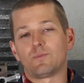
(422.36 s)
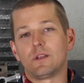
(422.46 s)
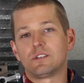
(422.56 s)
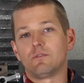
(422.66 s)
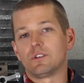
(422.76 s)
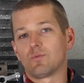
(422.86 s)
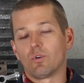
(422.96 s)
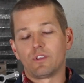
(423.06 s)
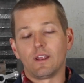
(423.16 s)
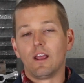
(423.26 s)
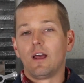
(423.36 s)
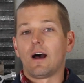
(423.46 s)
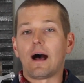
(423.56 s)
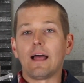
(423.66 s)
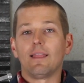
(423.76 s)
expensive, it's worth it.
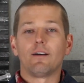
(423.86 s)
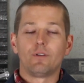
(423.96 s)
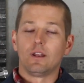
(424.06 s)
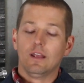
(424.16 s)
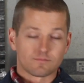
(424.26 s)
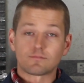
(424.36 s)
I love it.